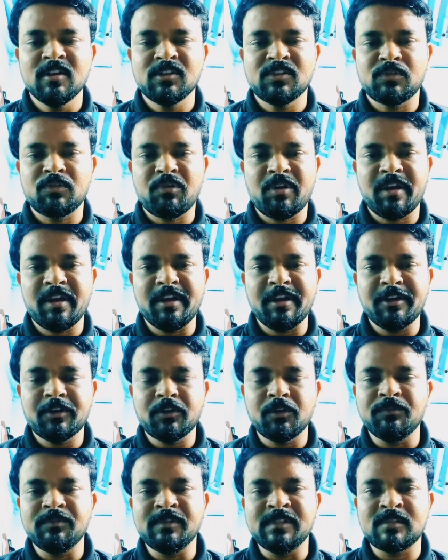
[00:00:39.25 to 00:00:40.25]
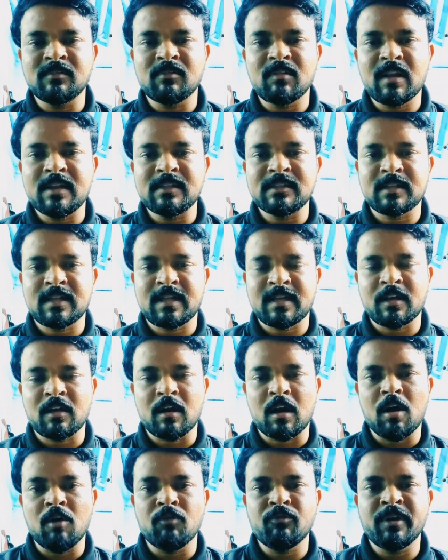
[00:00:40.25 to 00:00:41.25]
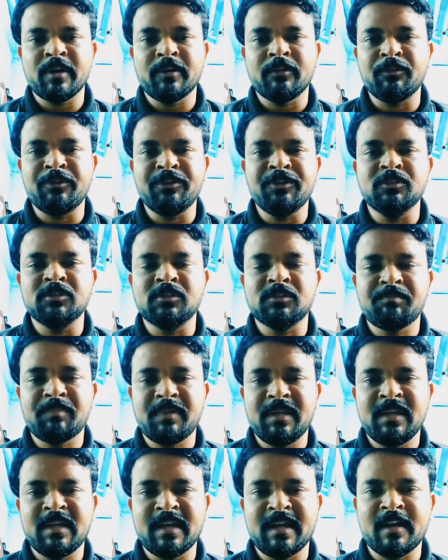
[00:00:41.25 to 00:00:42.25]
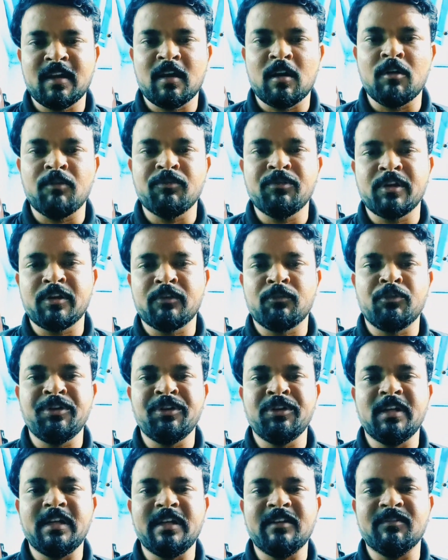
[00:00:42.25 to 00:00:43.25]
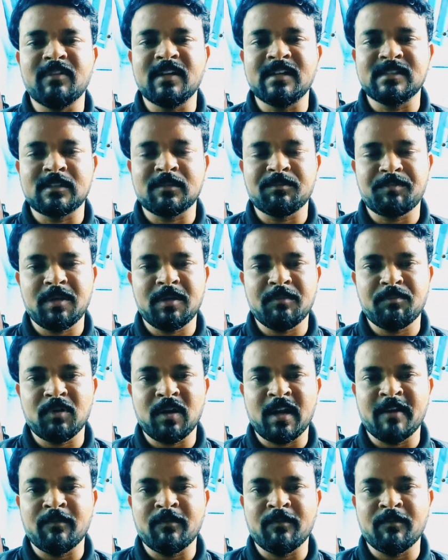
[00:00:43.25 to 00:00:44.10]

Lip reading: so you need to visualize like how you are going to speak and how you are going to influence the people,